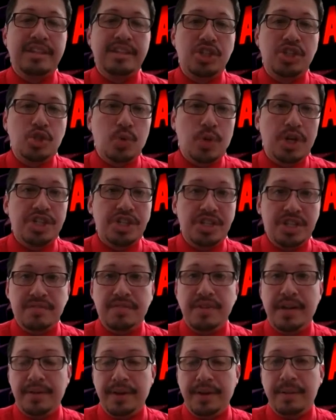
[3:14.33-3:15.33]
instruction is
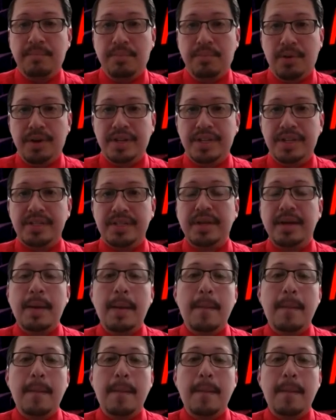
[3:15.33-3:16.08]
very important,